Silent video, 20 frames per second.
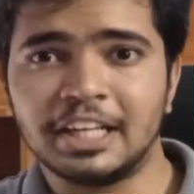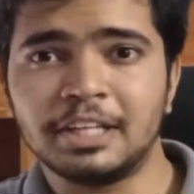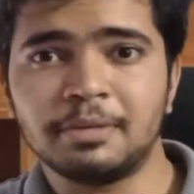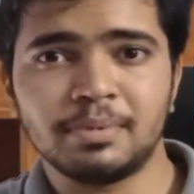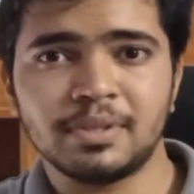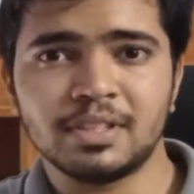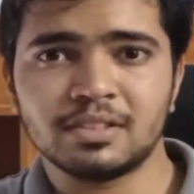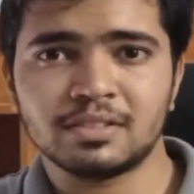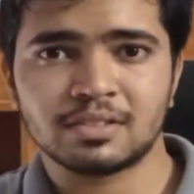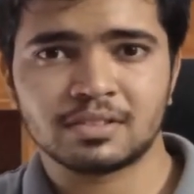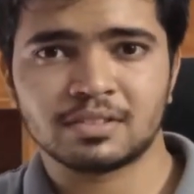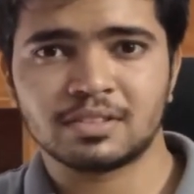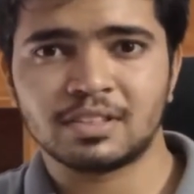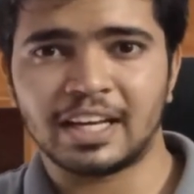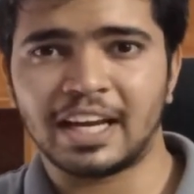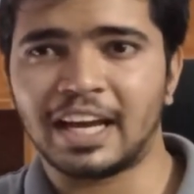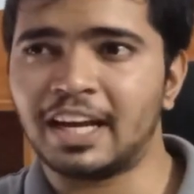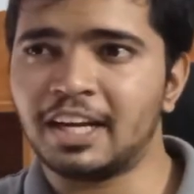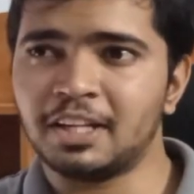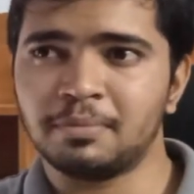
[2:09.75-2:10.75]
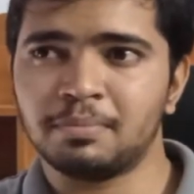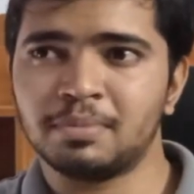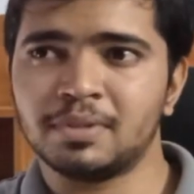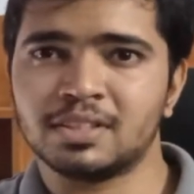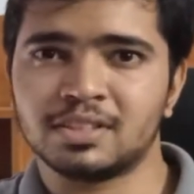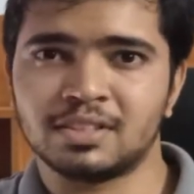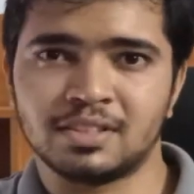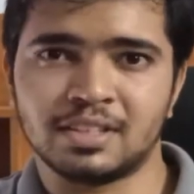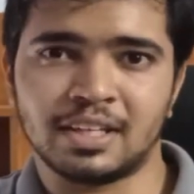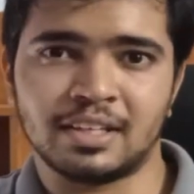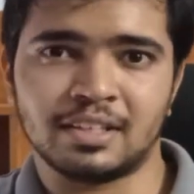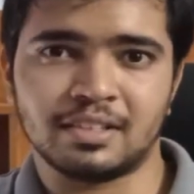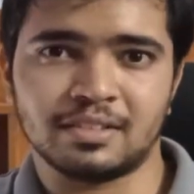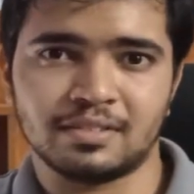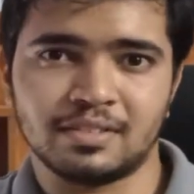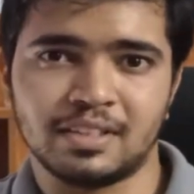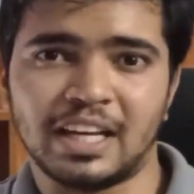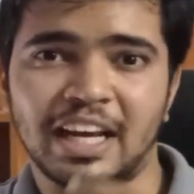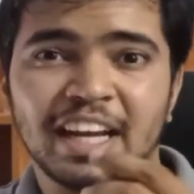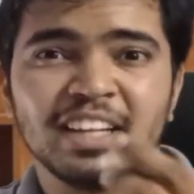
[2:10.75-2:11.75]
ATPs. ATP is that
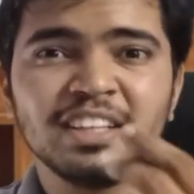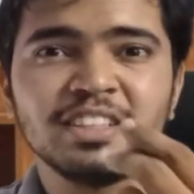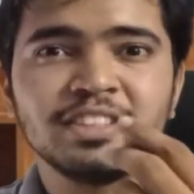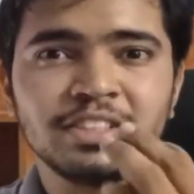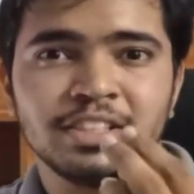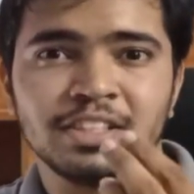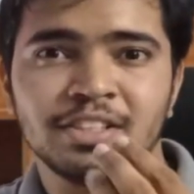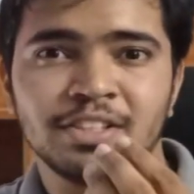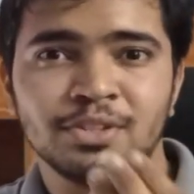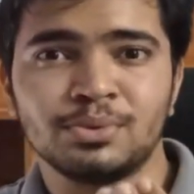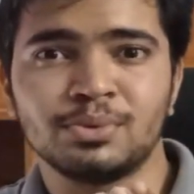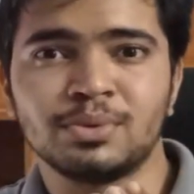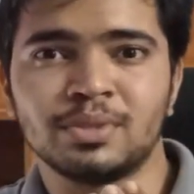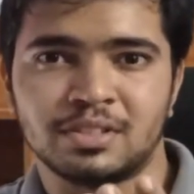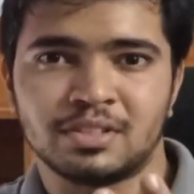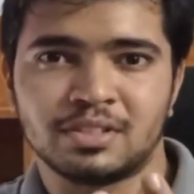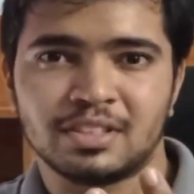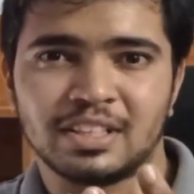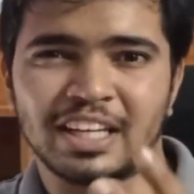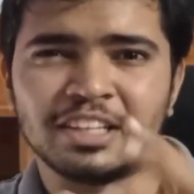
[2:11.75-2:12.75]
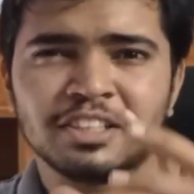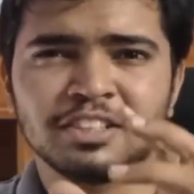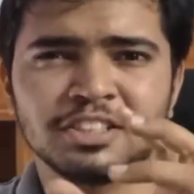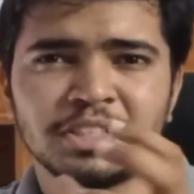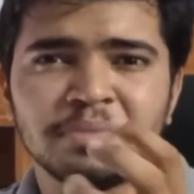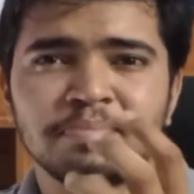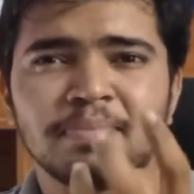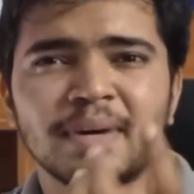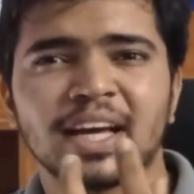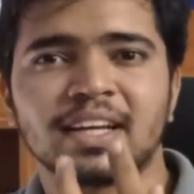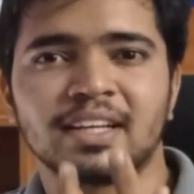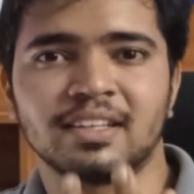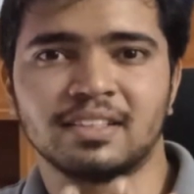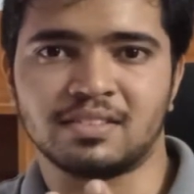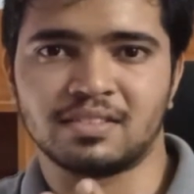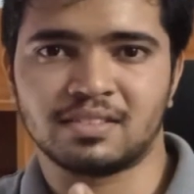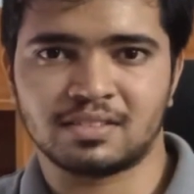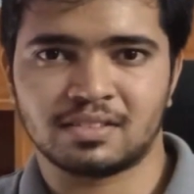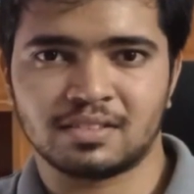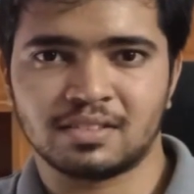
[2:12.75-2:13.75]
energy units, energy
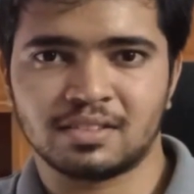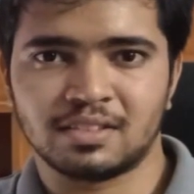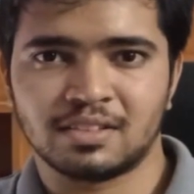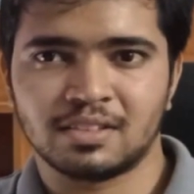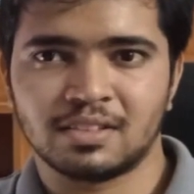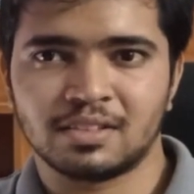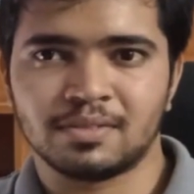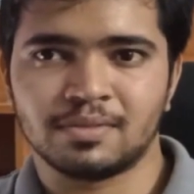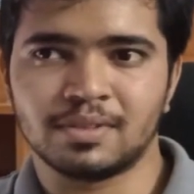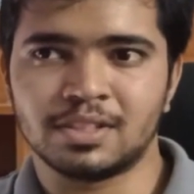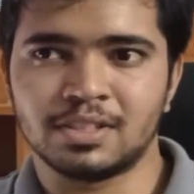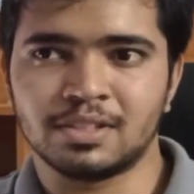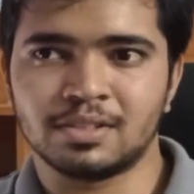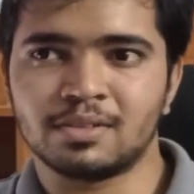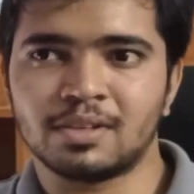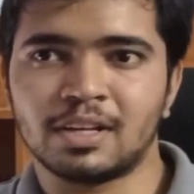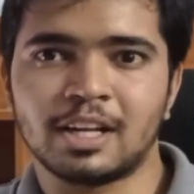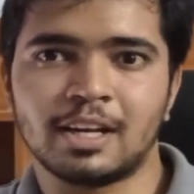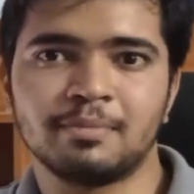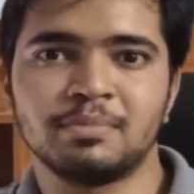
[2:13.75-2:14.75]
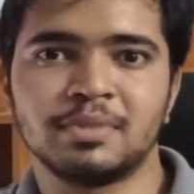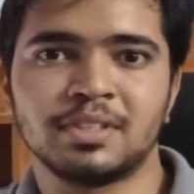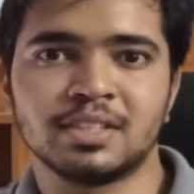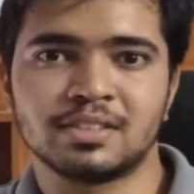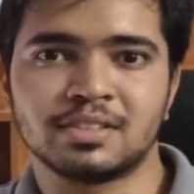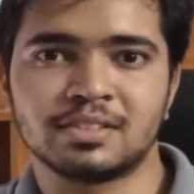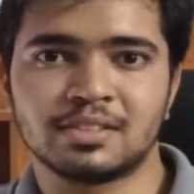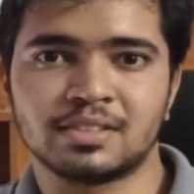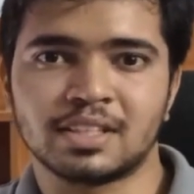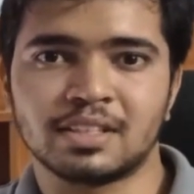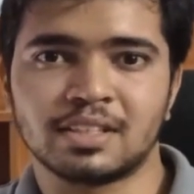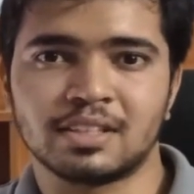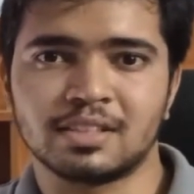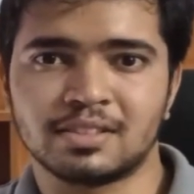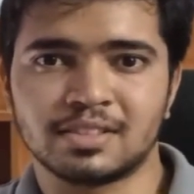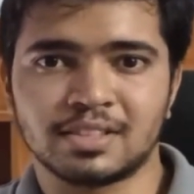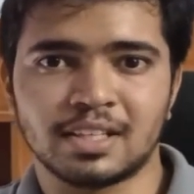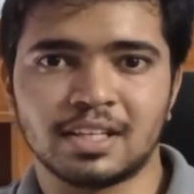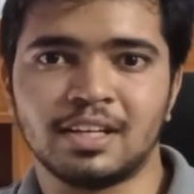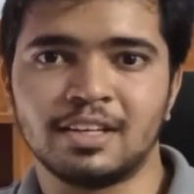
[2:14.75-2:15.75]
packets, which help the
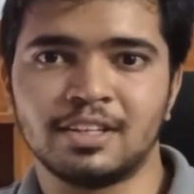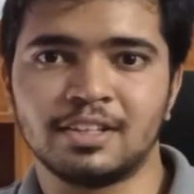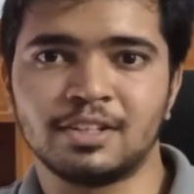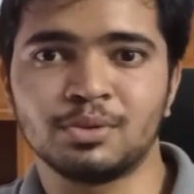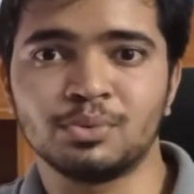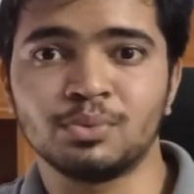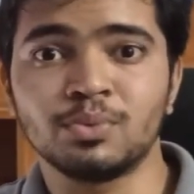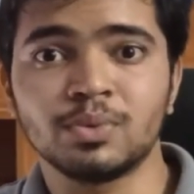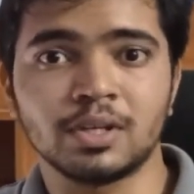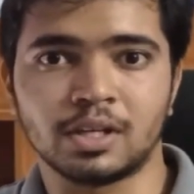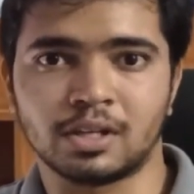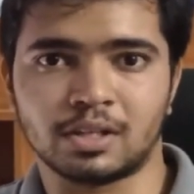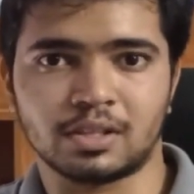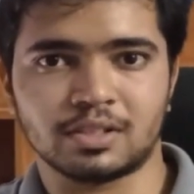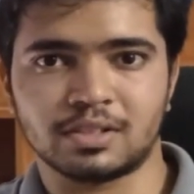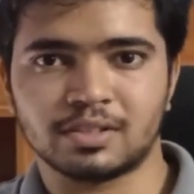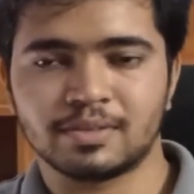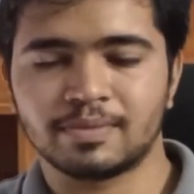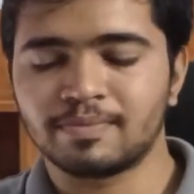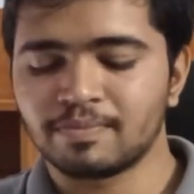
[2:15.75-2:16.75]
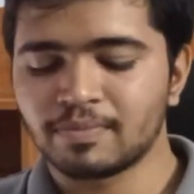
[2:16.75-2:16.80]
cell to work.